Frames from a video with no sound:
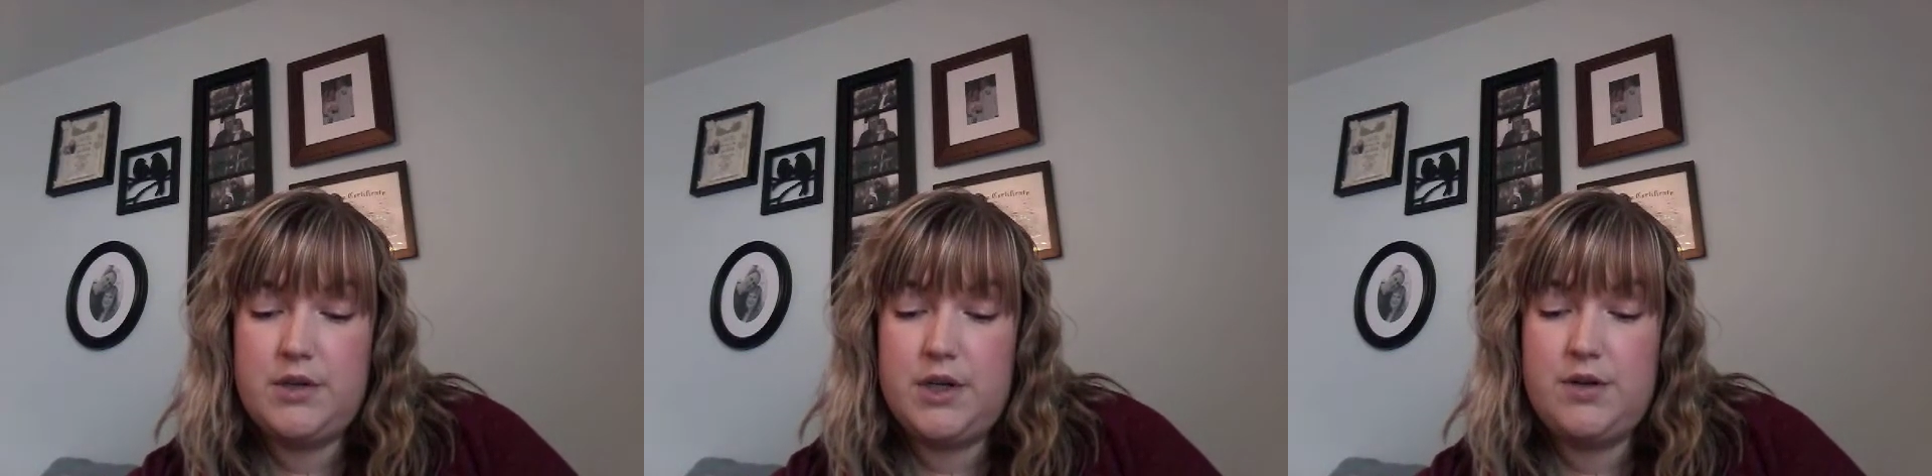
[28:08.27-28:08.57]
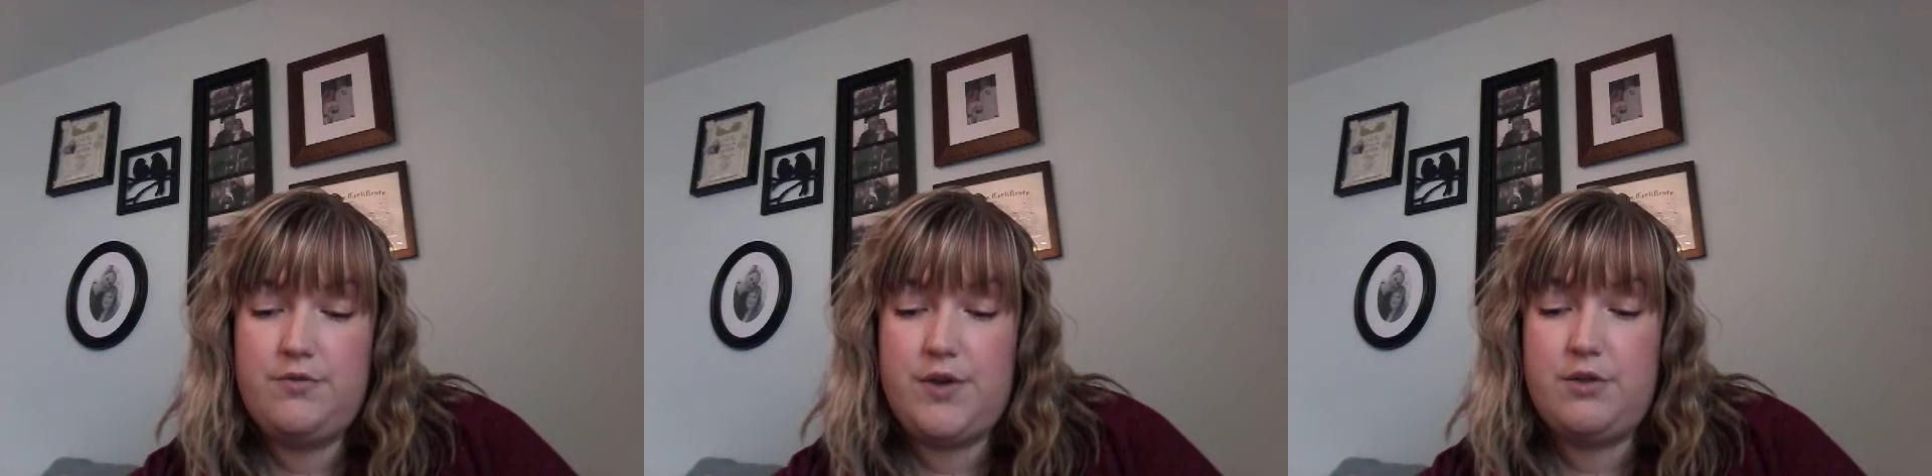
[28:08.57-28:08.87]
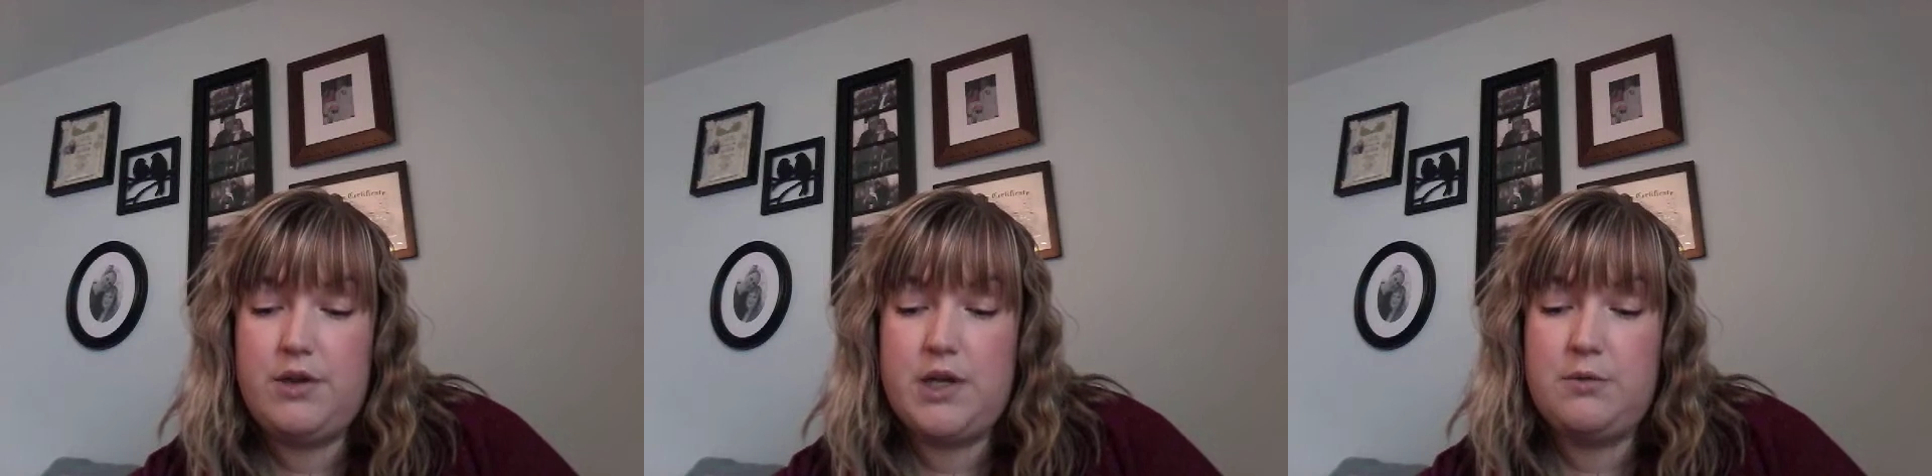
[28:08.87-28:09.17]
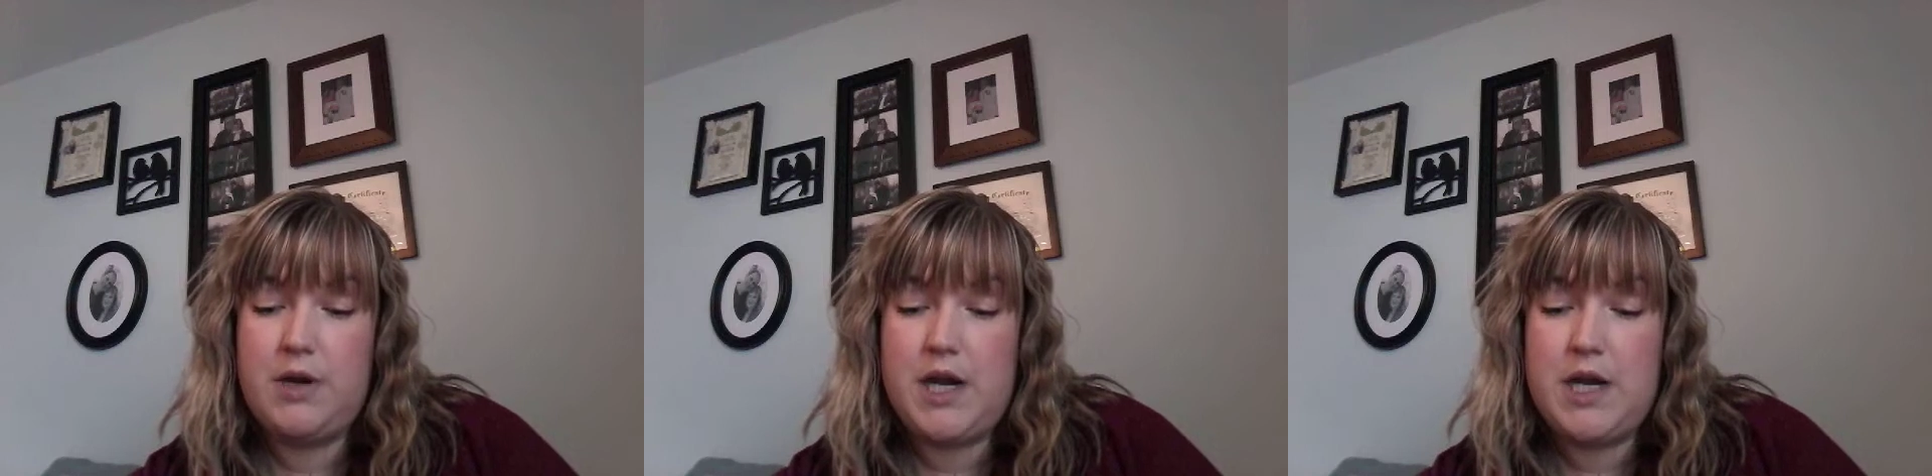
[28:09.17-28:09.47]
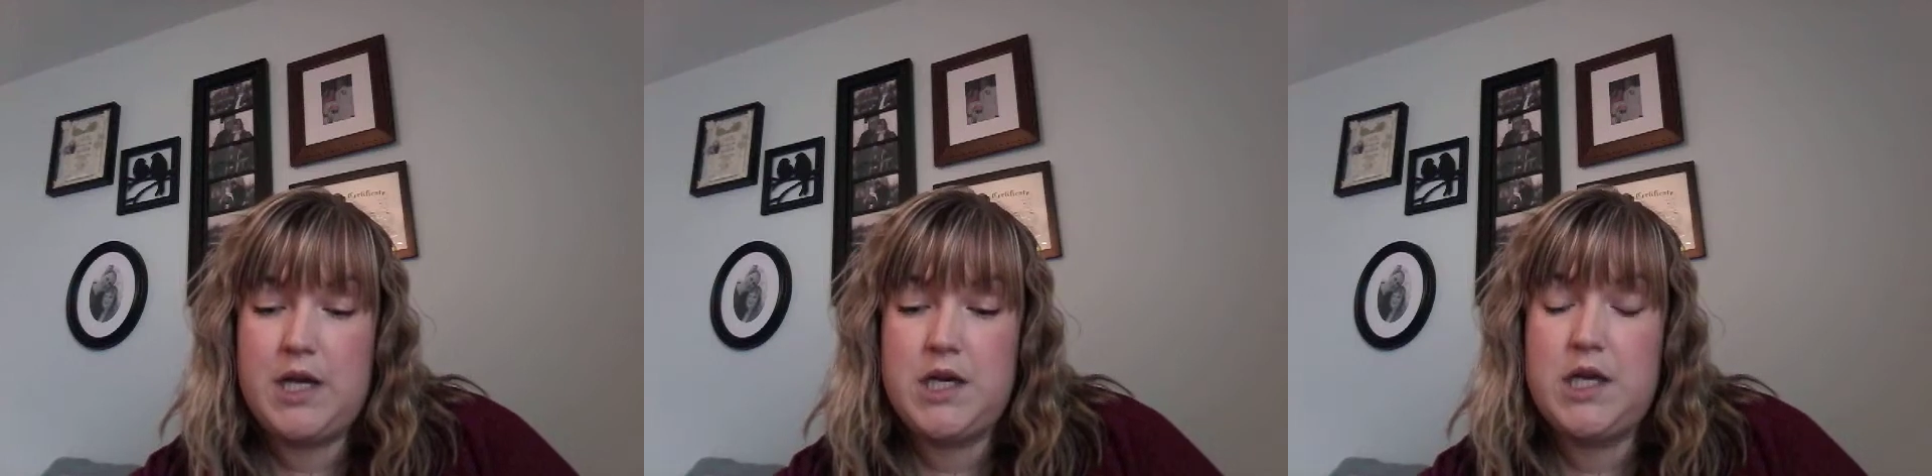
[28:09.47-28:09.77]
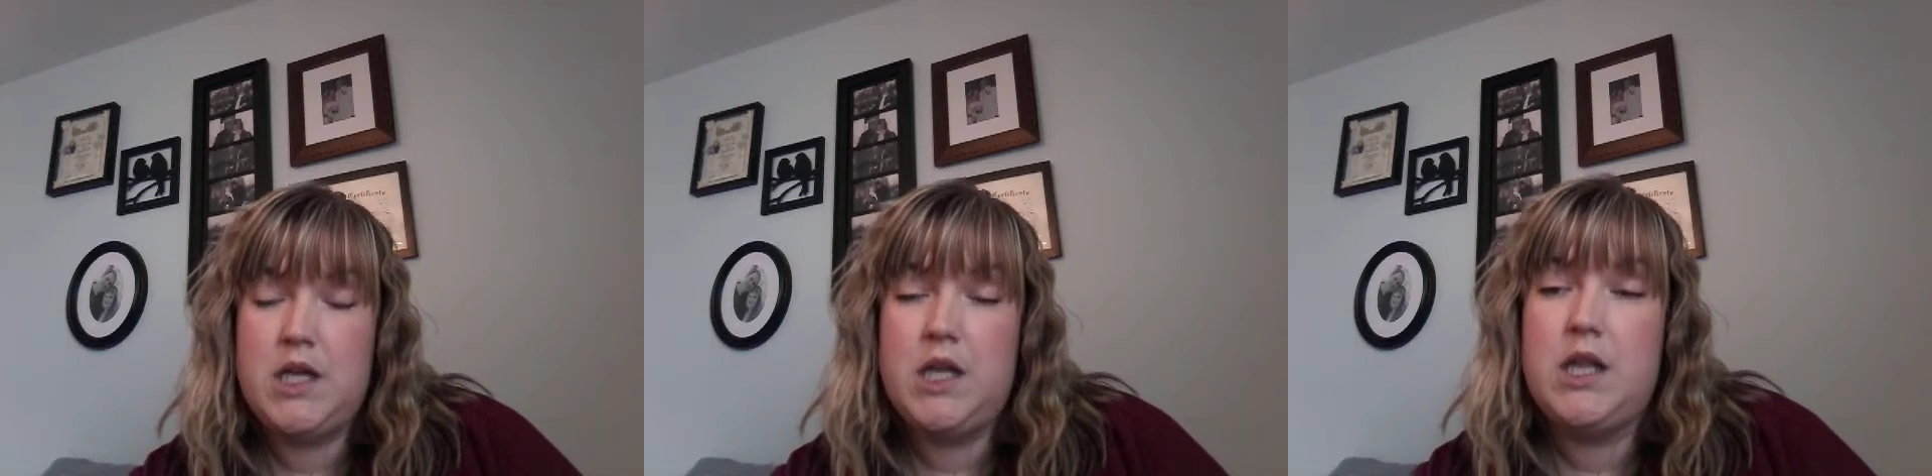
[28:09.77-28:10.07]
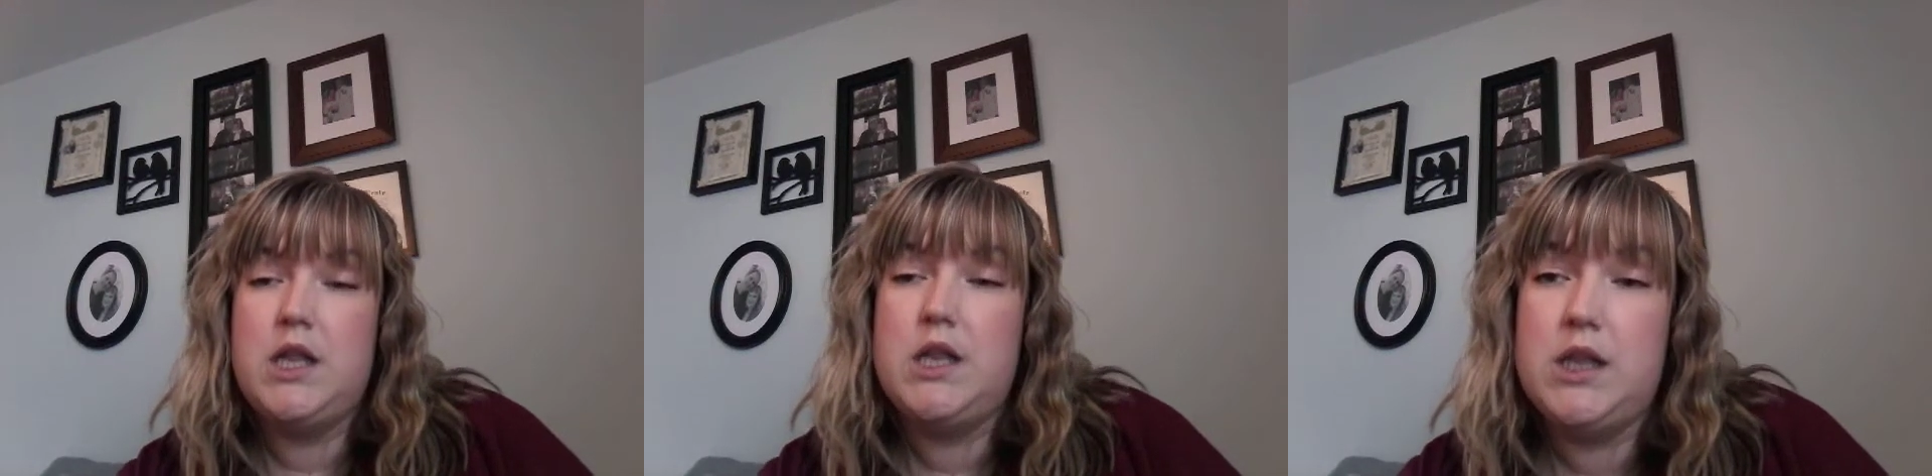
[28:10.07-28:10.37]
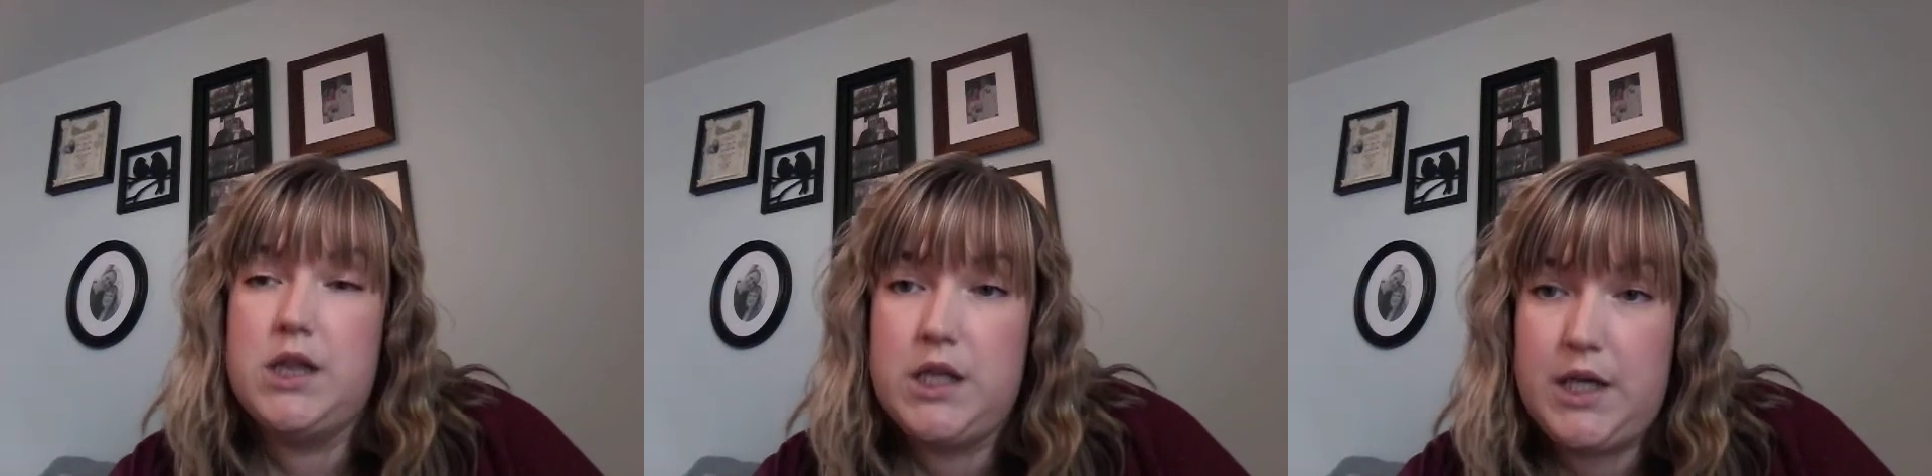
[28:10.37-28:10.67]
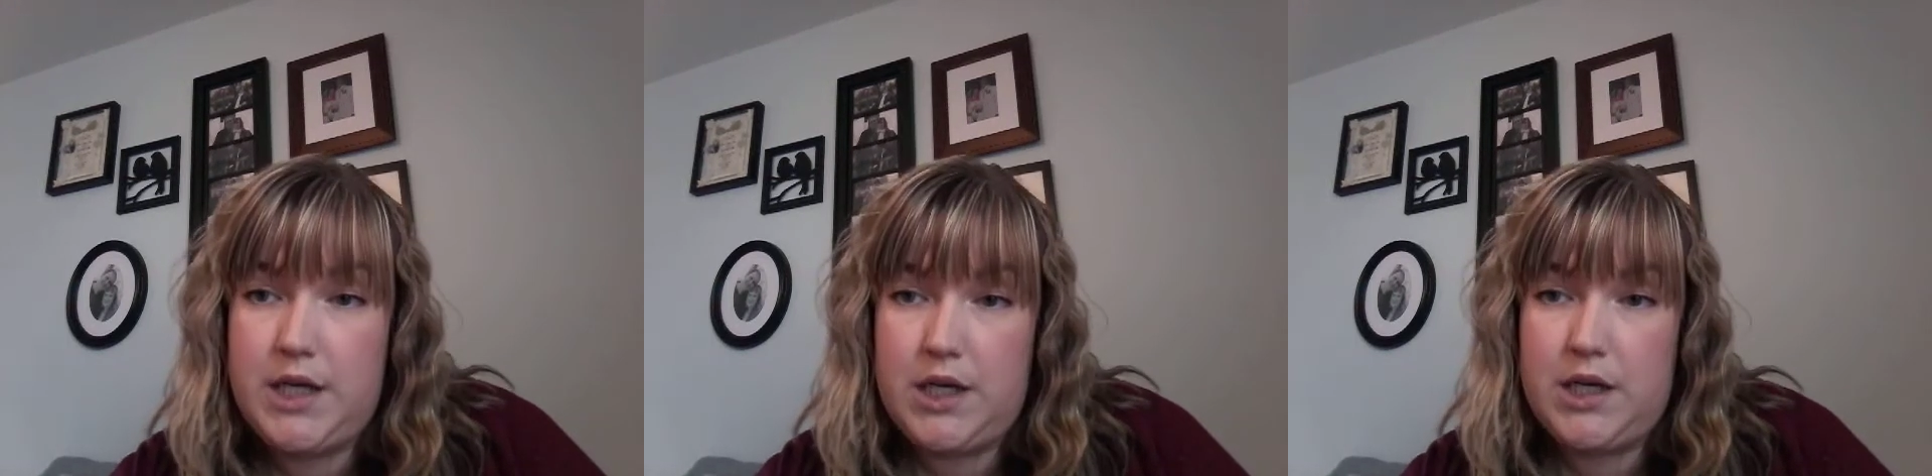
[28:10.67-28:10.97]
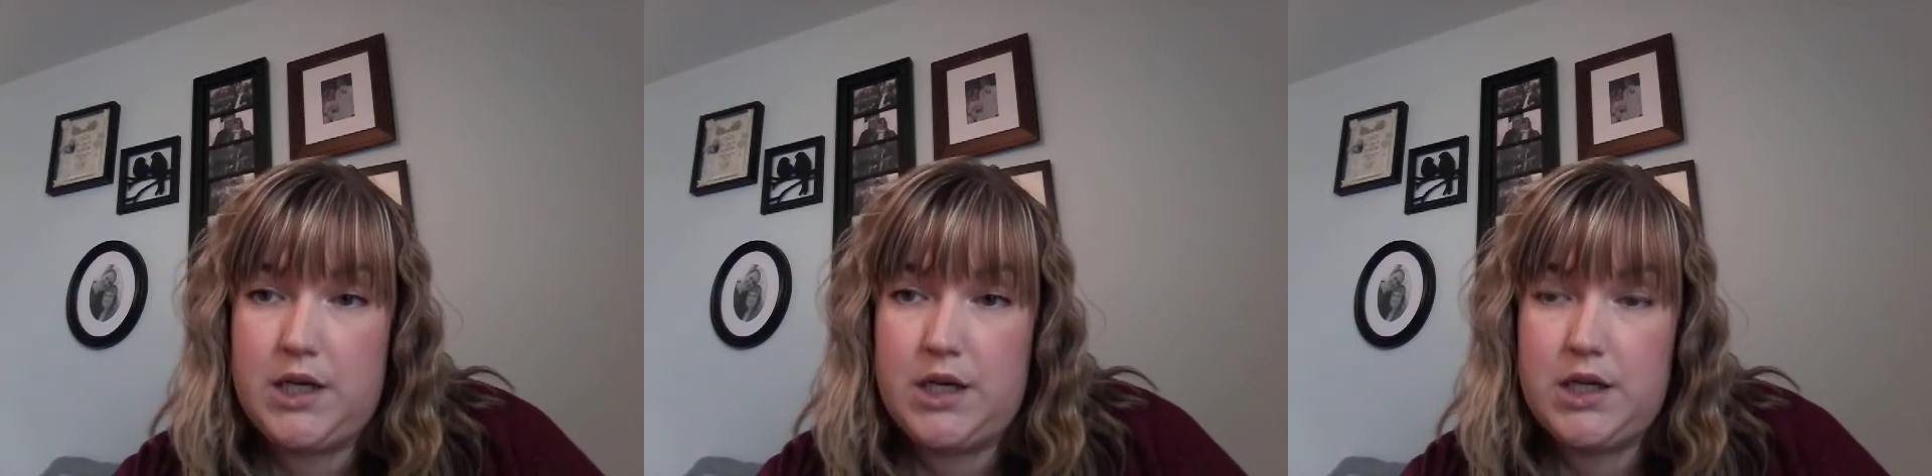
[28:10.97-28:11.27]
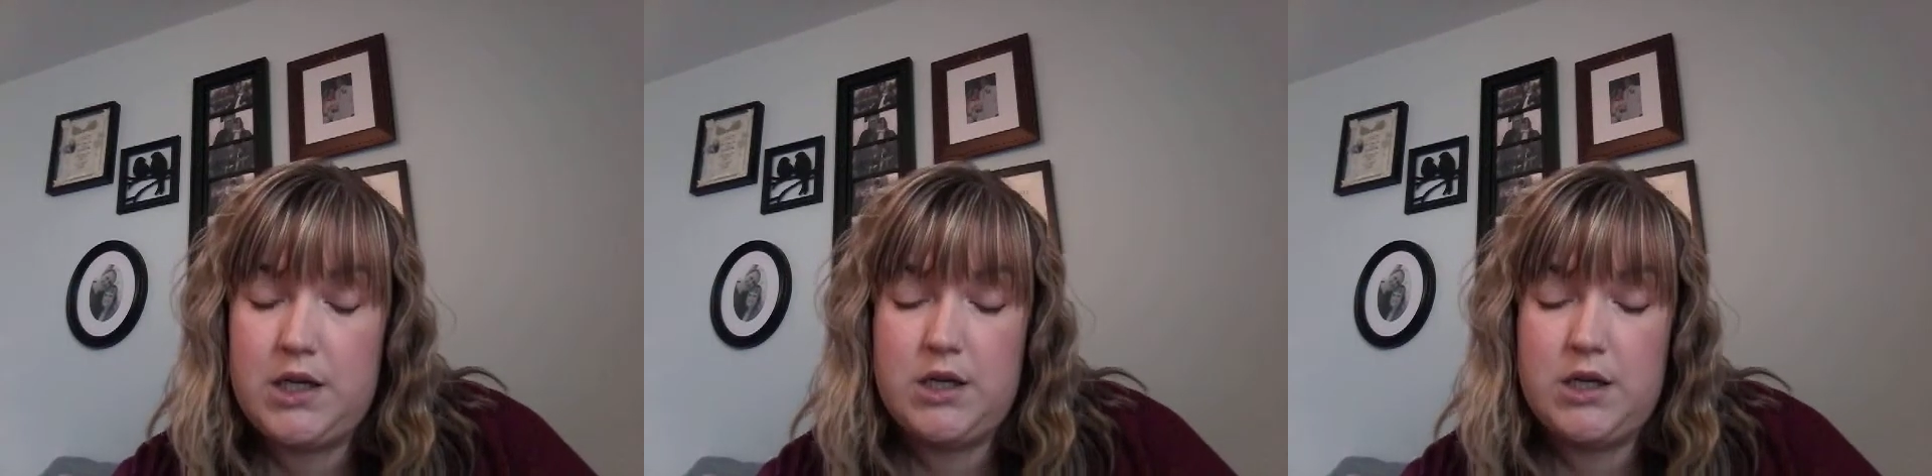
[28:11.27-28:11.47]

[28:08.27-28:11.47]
Confederate gray linen.